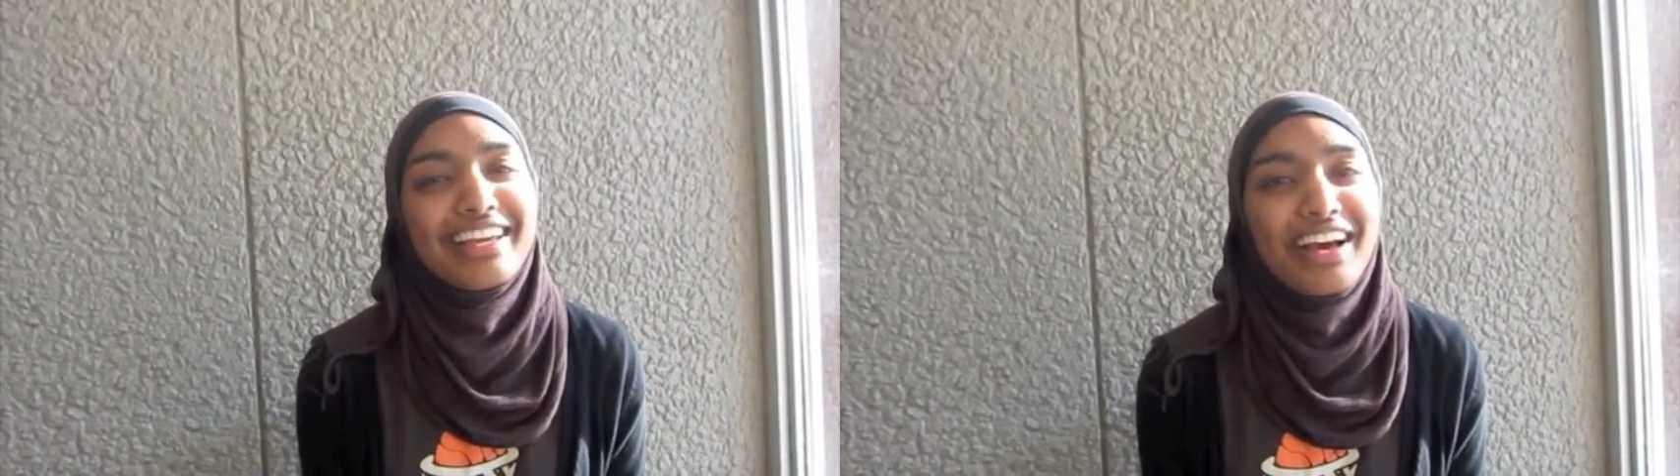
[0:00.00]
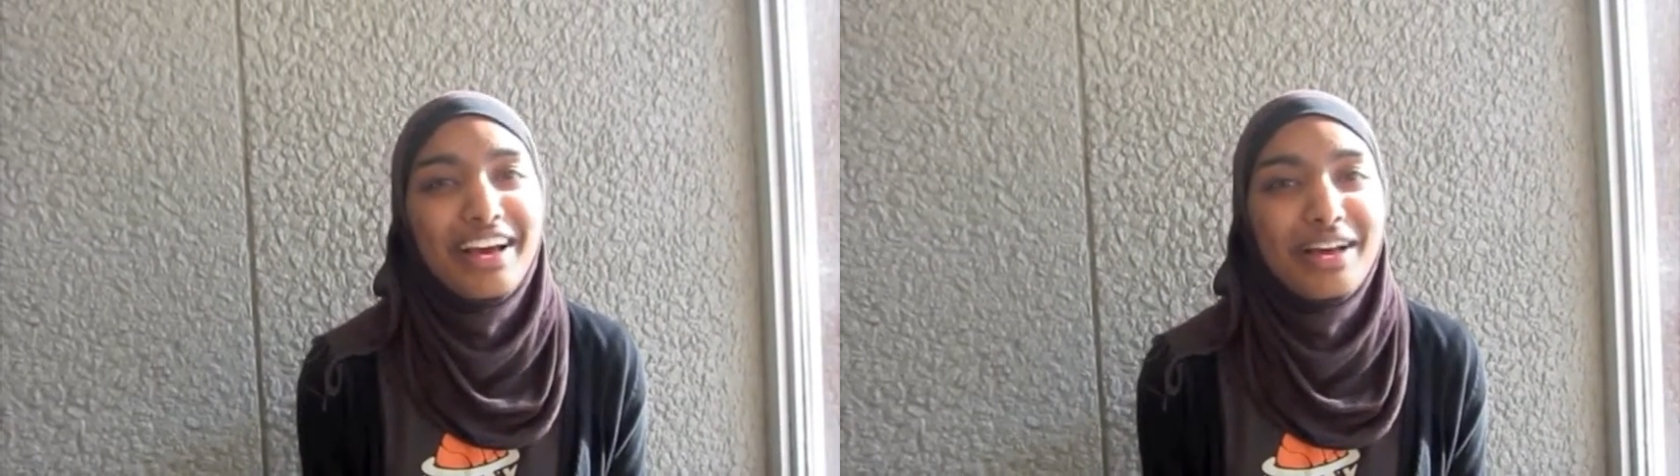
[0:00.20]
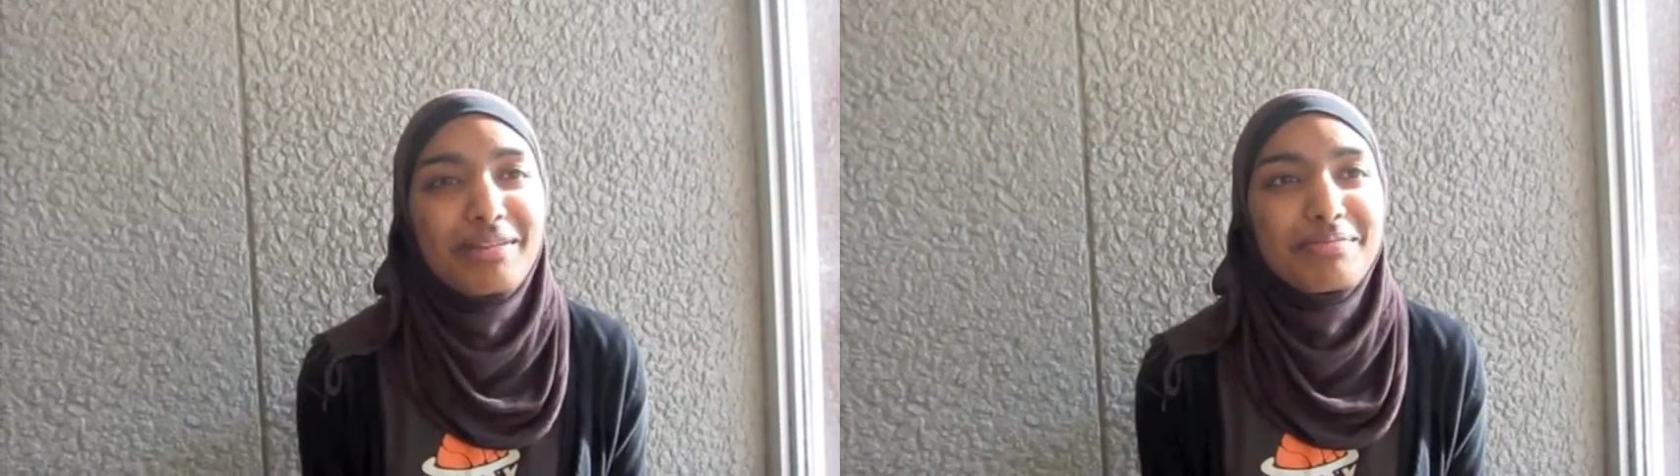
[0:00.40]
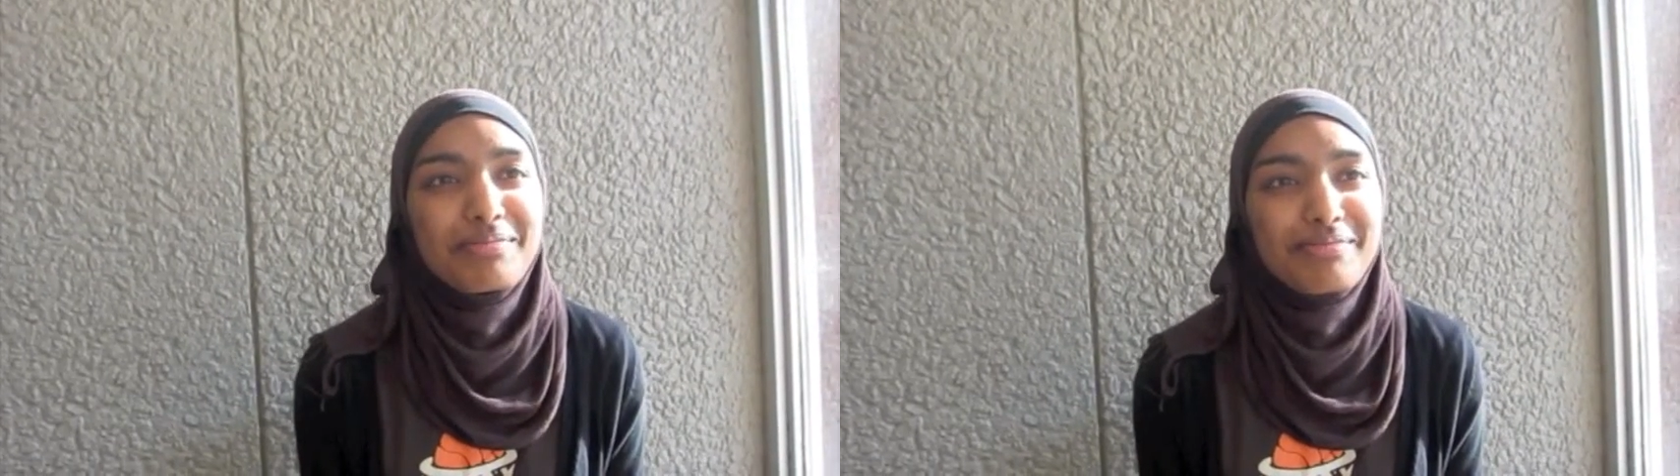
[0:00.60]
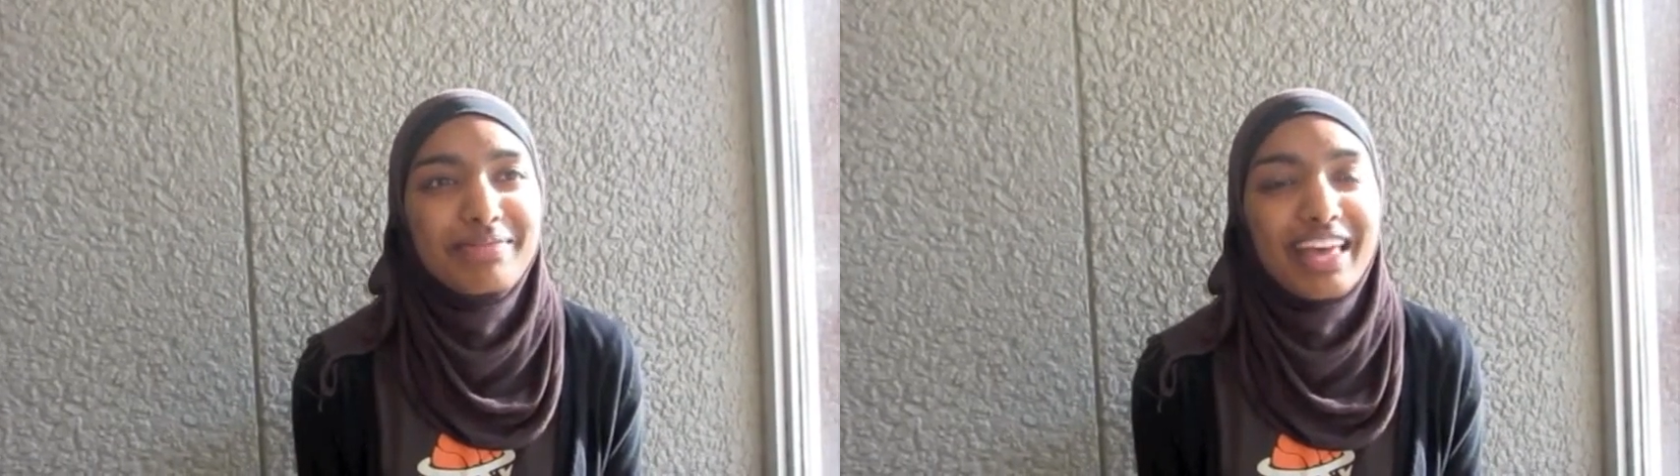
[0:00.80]

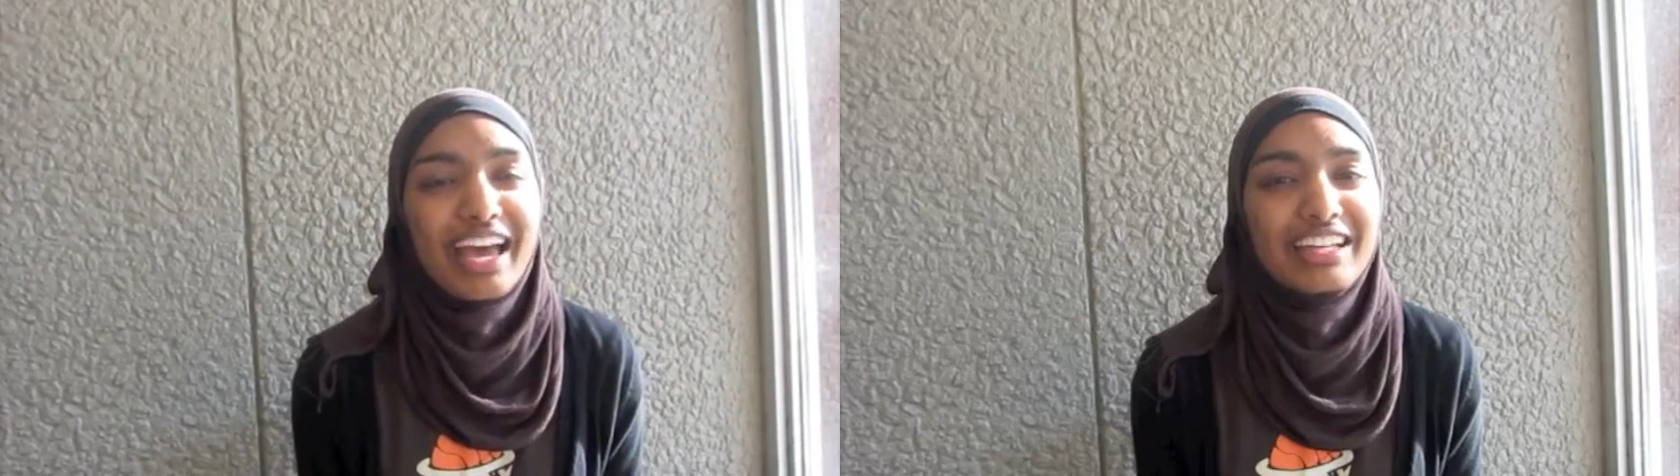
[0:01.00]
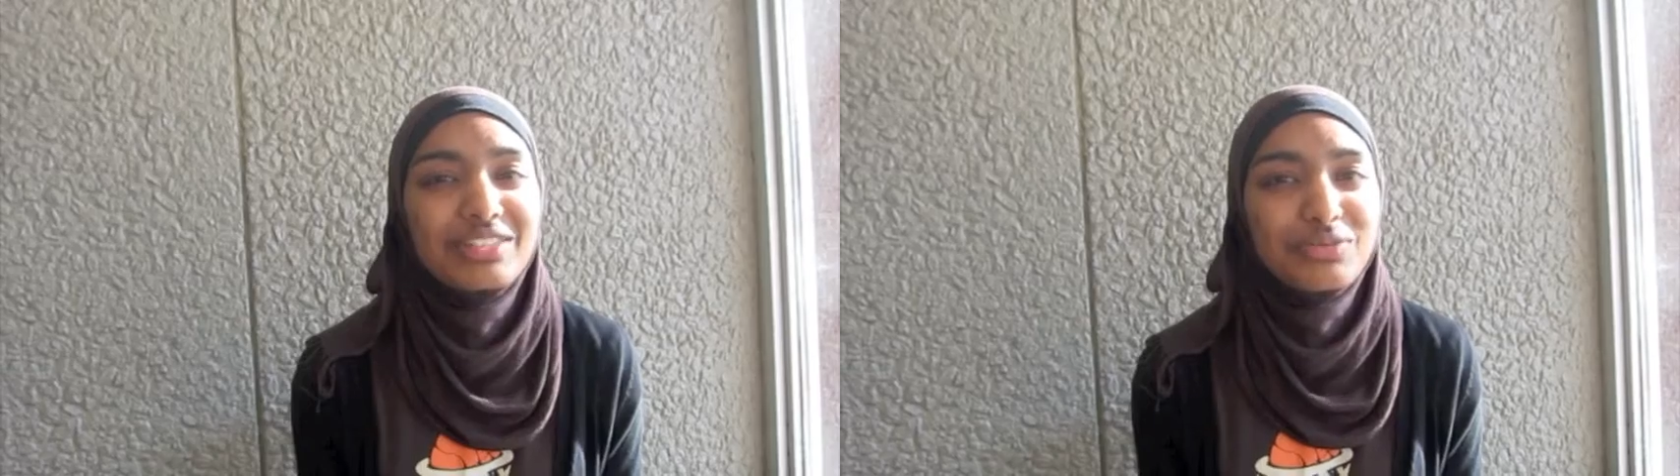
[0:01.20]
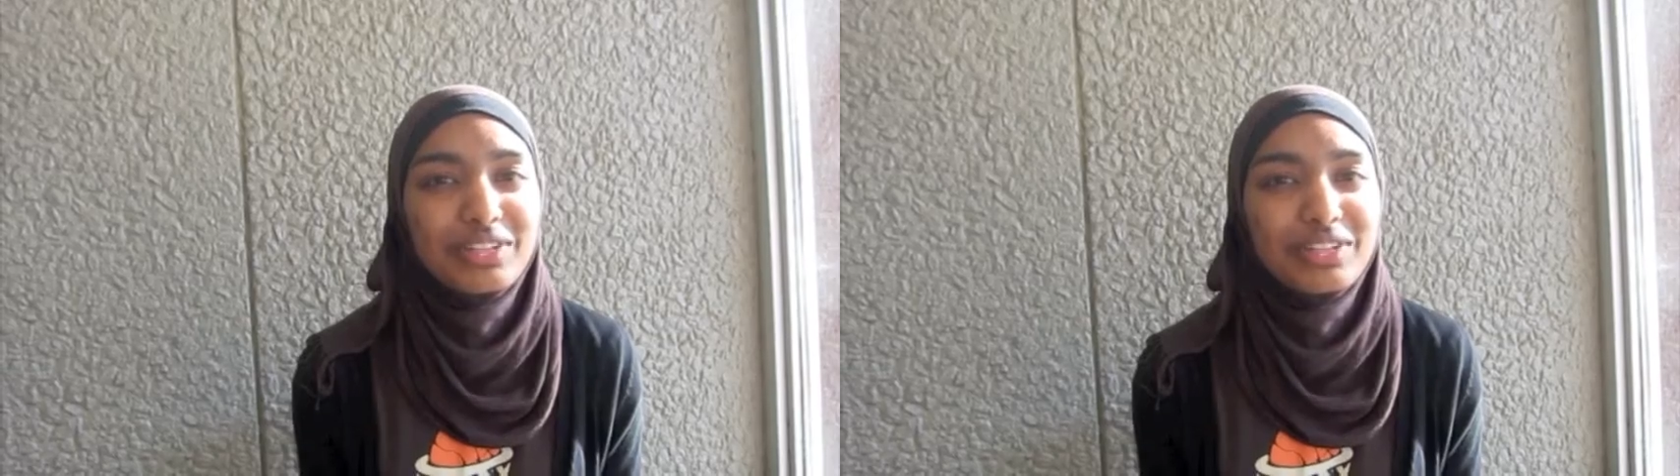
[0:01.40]
that